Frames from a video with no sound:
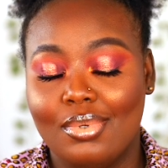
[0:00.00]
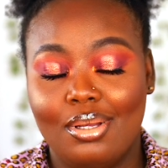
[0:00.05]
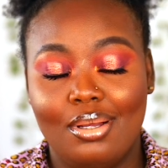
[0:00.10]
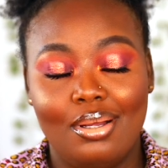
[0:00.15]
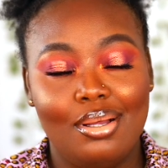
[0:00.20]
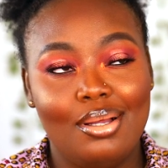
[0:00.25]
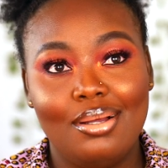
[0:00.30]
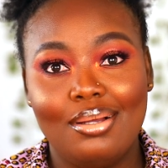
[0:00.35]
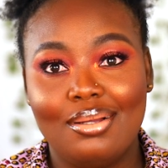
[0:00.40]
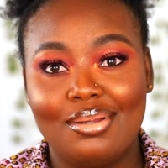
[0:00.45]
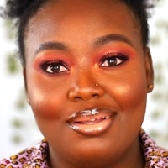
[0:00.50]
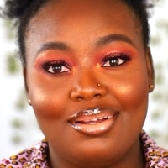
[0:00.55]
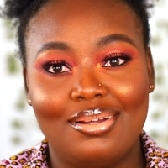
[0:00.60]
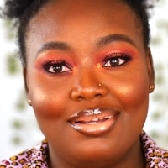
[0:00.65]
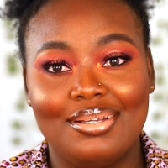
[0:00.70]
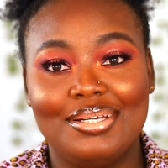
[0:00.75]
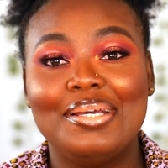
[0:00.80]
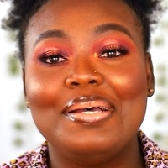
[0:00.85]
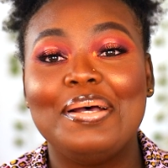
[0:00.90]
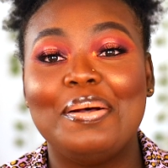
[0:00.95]
oh
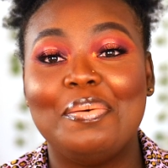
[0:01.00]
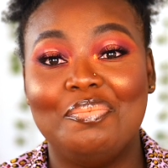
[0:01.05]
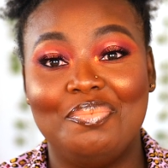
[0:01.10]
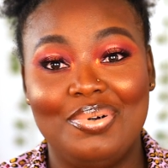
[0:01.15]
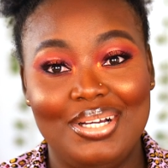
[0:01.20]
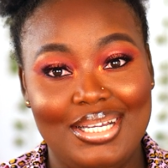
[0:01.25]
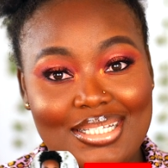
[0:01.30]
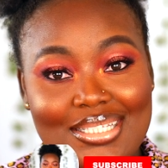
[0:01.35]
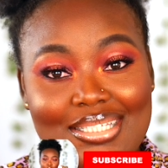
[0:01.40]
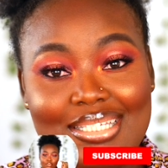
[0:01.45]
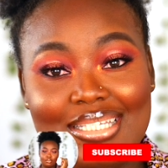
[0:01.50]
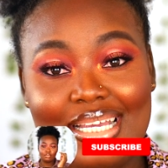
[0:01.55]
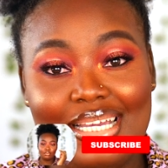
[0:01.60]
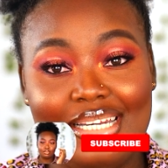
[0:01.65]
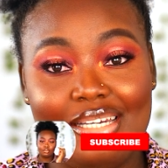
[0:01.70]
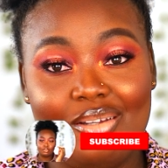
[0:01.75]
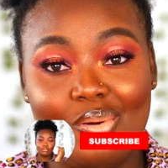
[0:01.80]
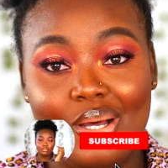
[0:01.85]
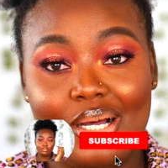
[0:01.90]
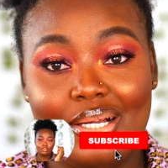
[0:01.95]
god. But
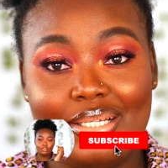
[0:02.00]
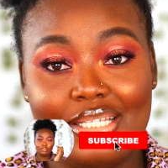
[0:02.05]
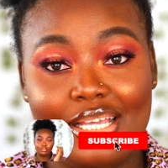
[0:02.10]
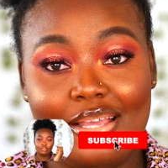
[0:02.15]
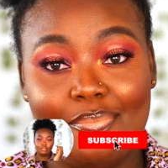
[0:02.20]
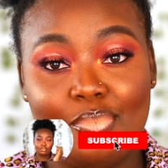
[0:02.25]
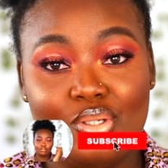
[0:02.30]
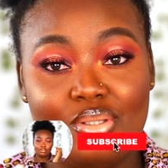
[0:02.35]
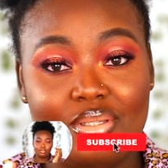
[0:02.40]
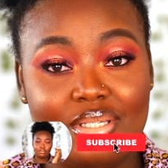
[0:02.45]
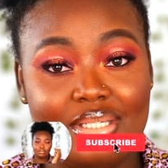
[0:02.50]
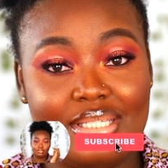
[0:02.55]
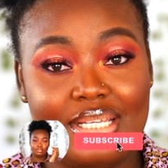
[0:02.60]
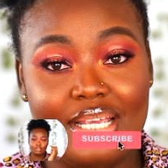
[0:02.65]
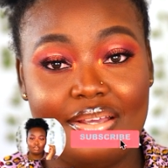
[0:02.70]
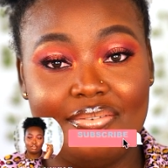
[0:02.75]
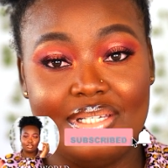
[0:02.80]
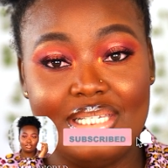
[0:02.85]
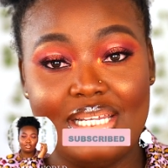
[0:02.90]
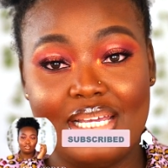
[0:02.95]
anyway, I was able to
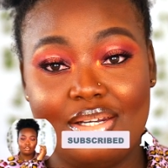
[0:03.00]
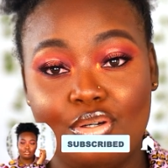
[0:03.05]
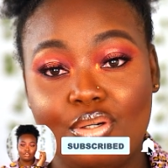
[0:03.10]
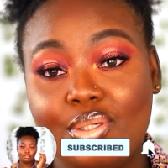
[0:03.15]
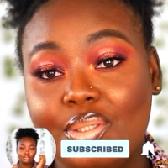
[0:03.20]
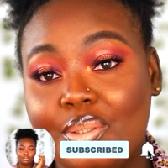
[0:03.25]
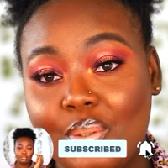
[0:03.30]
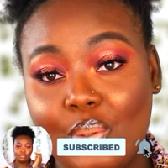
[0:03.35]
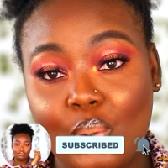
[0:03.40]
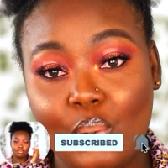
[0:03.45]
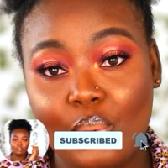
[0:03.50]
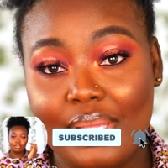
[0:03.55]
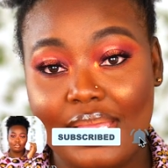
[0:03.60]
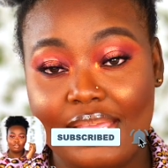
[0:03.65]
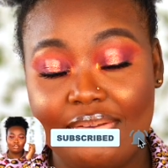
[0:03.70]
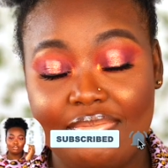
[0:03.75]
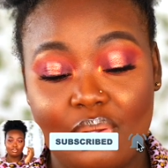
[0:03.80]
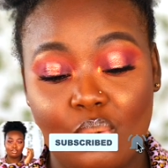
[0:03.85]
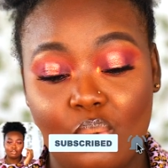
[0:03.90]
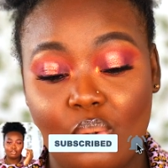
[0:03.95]
save it. I don't know
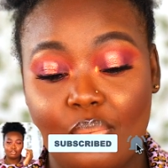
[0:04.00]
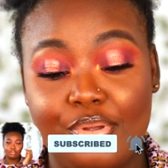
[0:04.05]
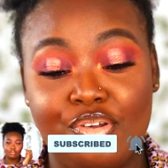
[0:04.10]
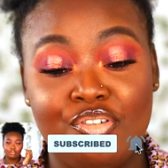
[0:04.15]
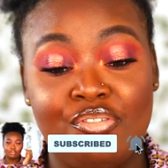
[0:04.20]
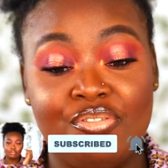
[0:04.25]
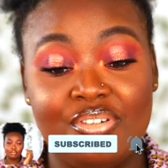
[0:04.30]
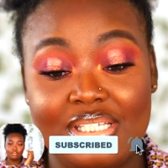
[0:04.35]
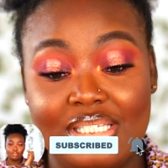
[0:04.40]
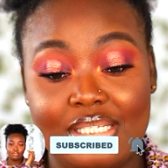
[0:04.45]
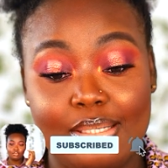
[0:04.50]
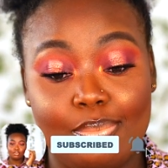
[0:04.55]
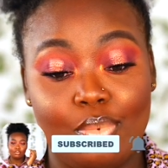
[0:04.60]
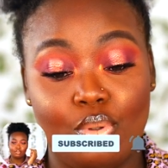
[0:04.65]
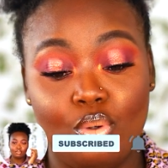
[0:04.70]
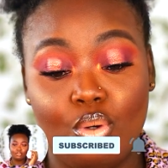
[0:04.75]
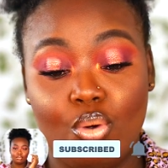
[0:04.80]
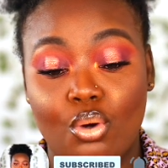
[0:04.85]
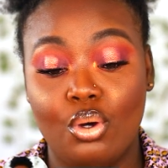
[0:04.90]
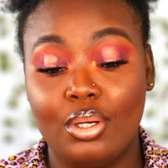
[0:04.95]
if it will be
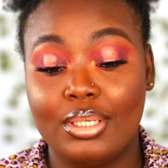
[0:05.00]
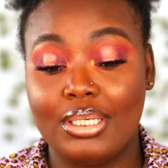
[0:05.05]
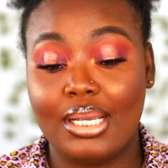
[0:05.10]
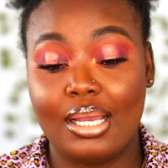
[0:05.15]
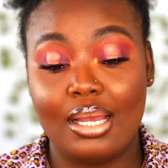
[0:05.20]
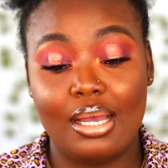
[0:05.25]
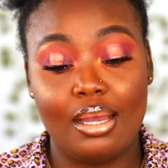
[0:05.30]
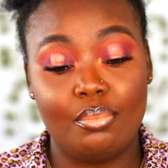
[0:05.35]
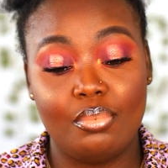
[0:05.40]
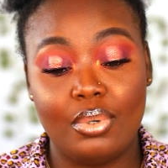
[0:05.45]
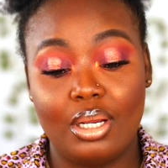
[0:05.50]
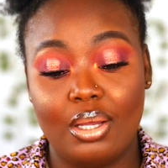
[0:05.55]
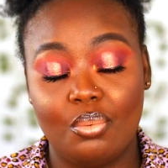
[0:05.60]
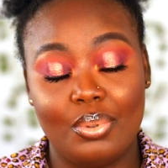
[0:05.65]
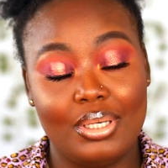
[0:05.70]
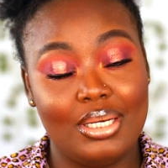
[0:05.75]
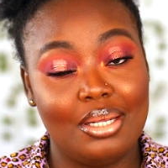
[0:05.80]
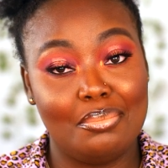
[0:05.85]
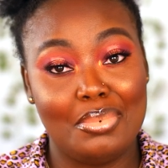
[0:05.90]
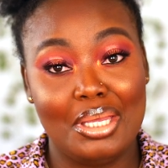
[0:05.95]
visible on camera
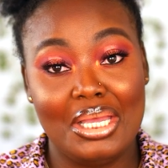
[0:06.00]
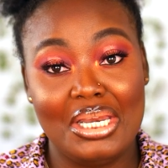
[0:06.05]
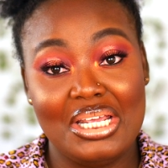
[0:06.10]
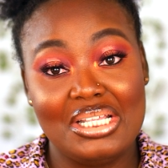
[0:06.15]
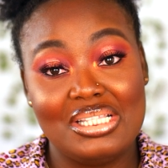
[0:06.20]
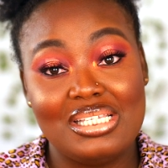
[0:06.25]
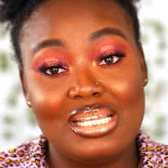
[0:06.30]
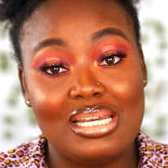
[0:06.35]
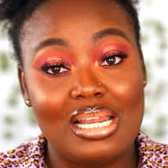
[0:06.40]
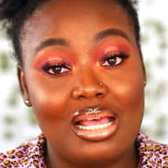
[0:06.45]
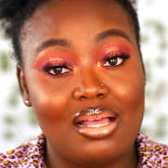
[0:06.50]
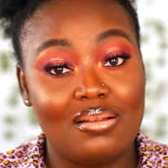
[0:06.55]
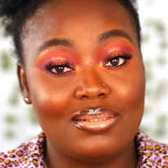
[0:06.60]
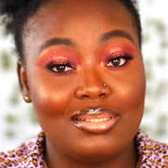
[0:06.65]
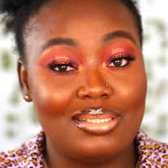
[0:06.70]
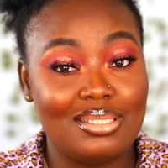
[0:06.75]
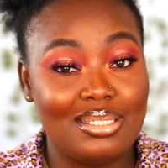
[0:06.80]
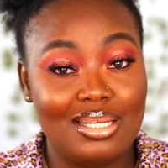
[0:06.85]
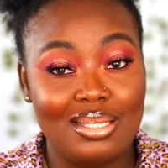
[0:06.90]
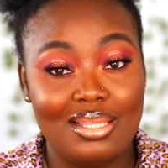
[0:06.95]
when I'm editing. I'll
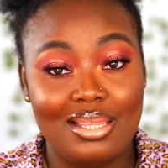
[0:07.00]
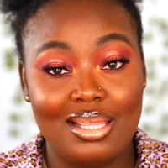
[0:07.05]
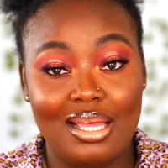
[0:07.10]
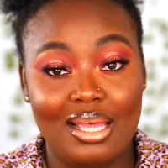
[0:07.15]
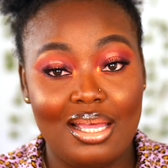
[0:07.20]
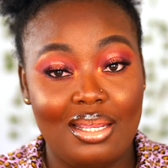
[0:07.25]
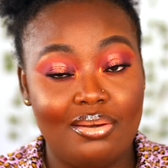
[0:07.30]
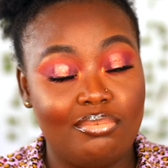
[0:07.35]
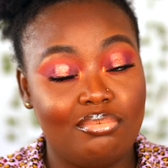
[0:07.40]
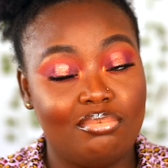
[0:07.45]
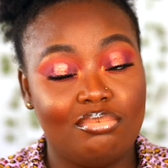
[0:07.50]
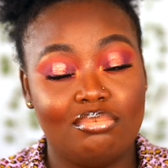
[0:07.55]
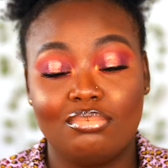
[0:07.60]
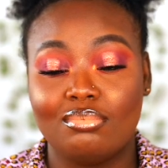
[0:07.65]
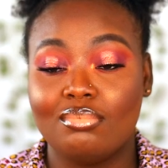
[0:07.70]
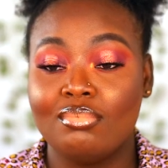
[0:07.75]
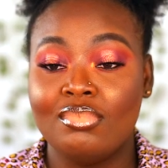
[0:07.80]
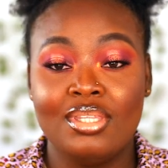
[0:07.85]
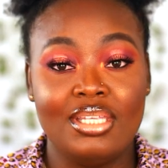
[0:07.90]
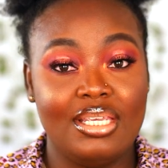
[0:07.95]
see that.
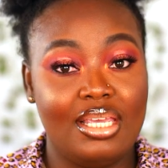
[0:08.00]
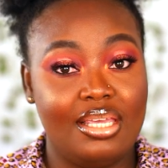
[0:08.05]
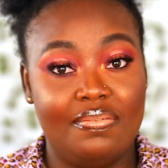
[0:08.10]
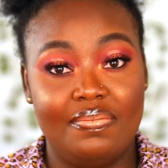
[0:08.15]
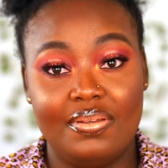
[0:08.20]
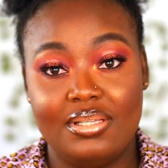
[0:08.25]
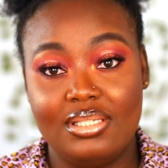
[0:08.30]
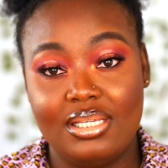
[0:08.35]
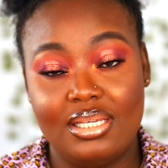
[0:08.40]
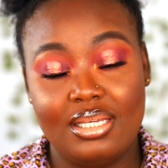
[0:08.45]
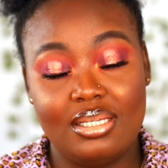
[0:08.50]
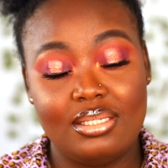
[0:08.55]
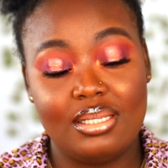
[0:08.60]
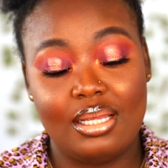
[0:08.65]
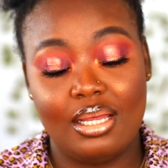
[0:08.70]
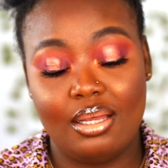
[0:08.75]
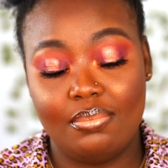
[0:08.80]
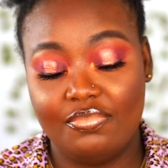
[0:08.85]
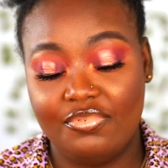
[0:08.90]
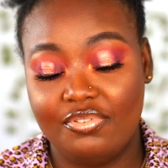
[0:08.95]
If it is,
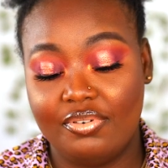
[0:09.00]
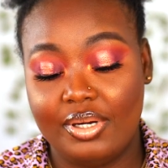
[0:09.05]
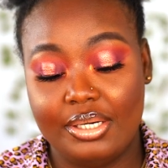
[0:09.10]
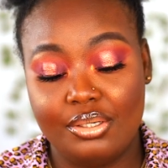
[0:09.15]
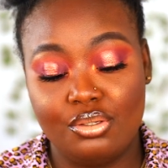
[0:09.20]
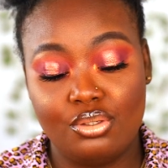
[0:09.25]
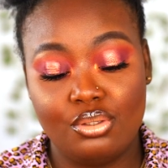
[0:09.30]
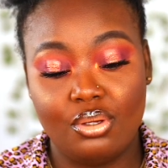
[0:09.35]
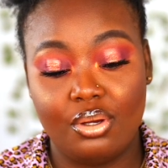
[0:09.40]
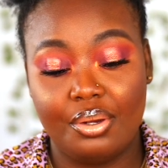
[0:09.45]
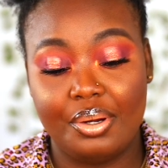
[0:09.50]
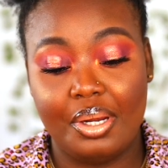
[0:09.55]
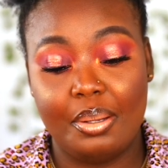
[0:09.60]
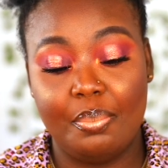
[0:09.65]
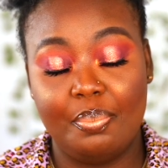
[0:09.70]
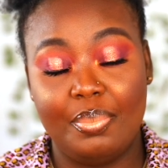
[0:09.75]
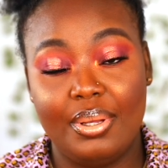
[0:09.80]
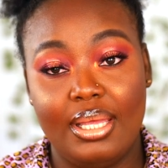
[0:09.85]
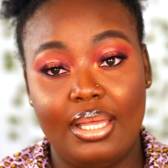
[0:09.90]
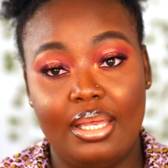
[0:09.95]
I'm very sorry.
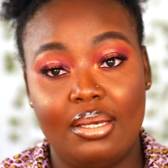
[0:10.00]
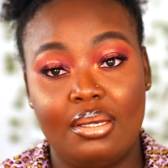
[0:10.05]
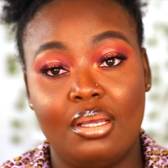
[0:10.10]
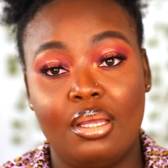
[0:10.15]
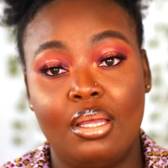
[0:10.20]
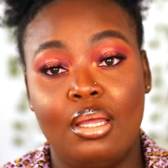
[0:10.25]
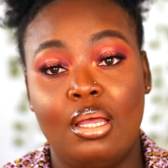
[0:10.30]
But